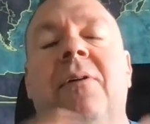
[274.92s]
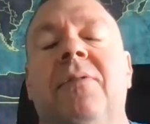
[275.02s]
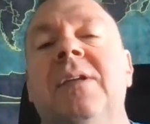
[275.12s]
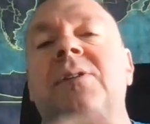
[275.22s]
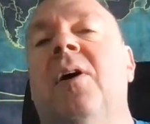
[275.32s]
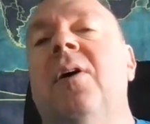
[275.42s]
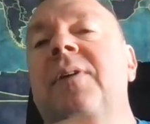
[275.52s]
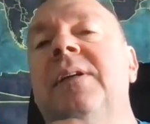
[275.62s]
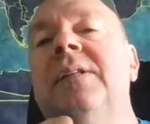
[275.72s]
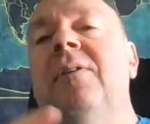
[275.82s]
These are all
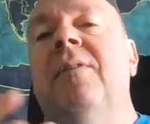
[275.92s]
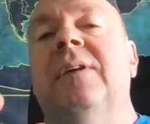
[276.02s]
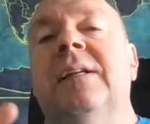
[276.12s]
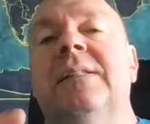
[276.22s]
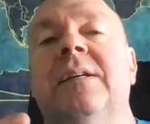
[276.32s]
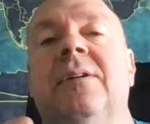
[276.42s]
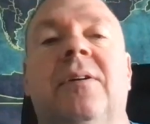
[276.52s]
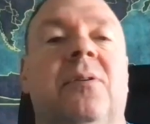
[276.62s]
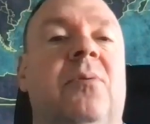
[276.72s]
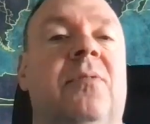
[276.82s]
things that you have to consider
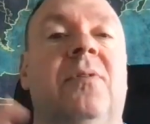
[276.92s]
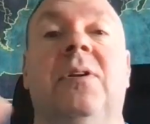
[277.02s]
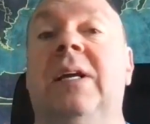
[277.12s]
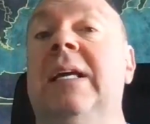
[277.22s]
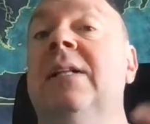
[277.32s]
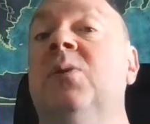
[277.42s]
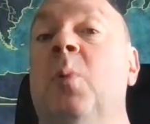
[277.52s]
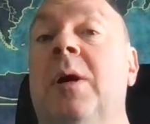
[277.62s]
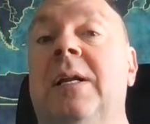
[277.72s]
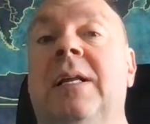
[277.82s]
in order for you to get to
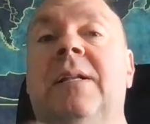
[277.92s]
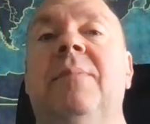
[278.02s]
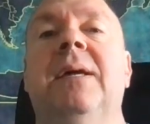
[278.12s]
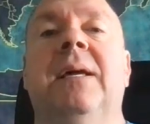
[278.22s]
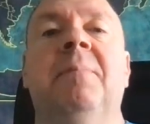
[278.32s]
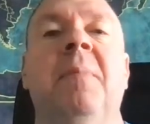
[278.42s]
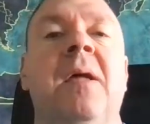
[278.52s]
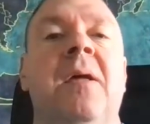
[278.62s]
where you need to be.